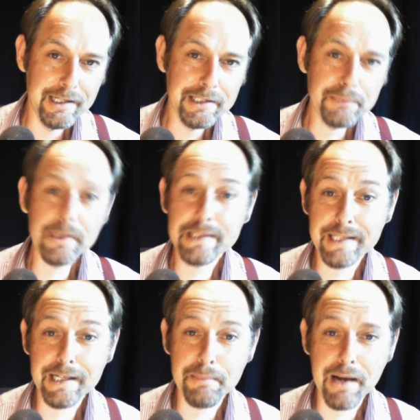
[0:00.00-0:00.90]
The worst
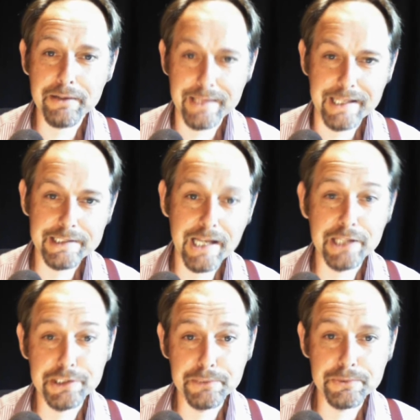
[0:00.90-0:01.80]
thing about this,
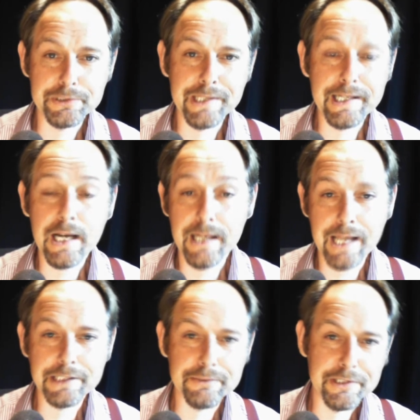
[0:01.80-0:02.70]
as you will see
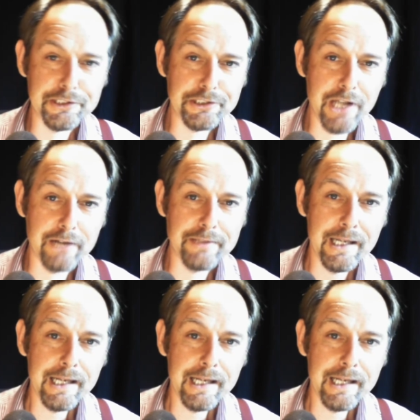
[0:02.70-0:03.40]
later in the show,